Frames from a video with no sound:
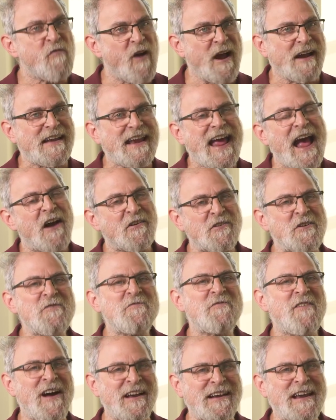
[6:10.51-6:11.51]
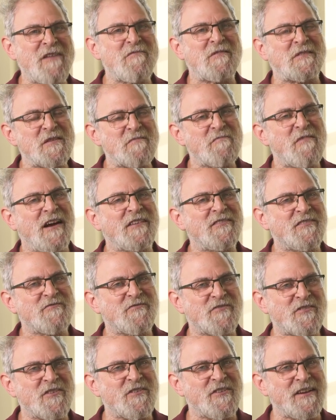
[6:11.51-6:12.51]
Right, how do you find out what the price
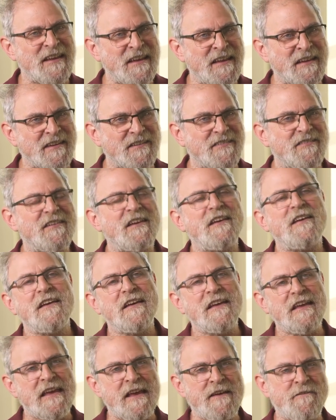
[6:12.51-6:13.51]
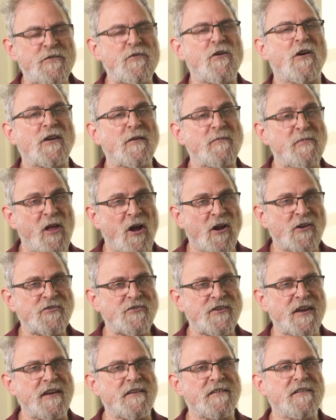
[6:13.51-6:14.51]
of sugar is if you're on a
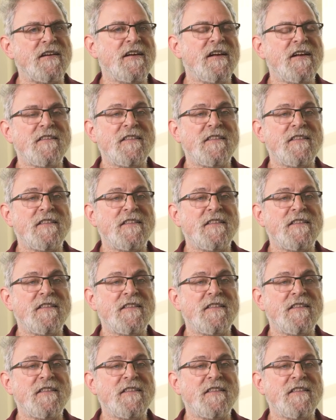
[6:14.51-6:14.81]
blockchain?